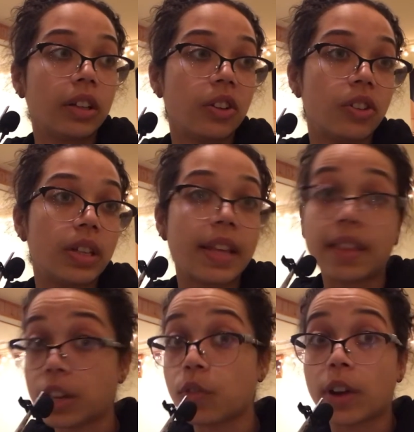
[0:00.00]
You should say,
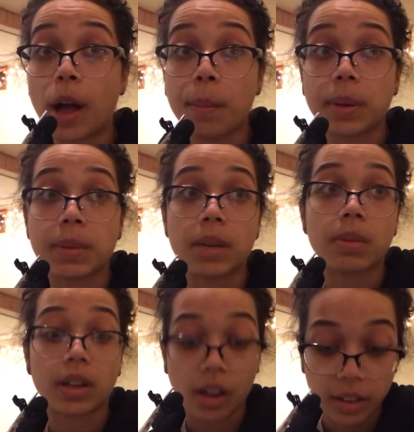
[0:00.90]
thank you for helping me,
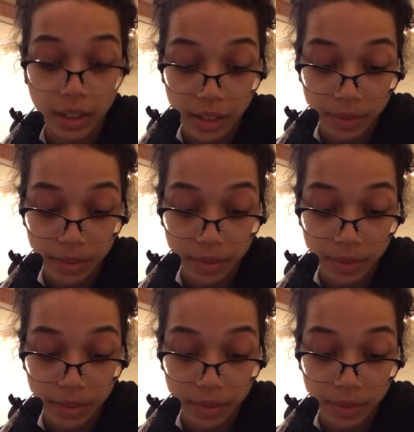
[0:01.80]
but not like,